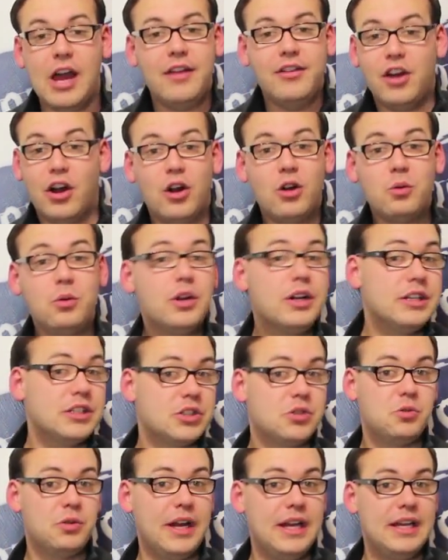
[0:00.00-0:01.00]
The artwork
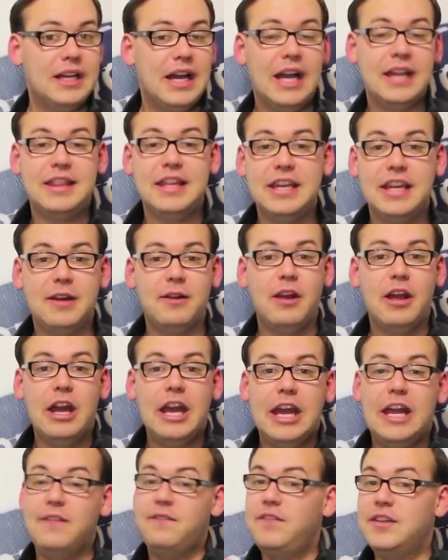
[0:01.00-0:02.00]
is great. I think it
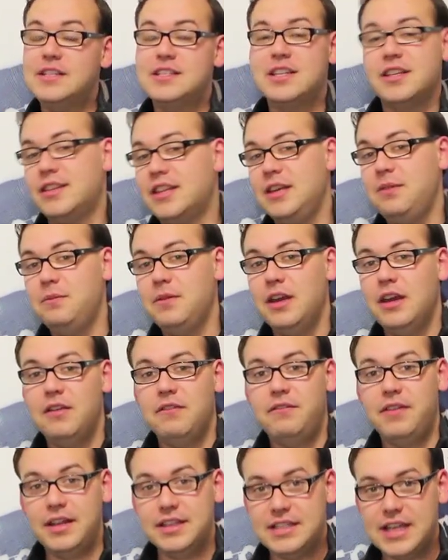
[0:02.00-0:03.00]
fits the theme
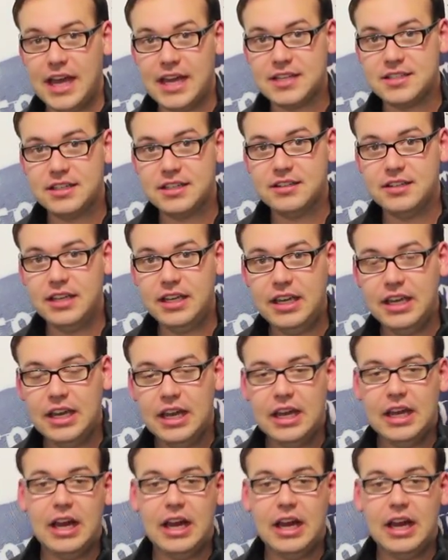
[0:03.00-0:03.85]
fantastically.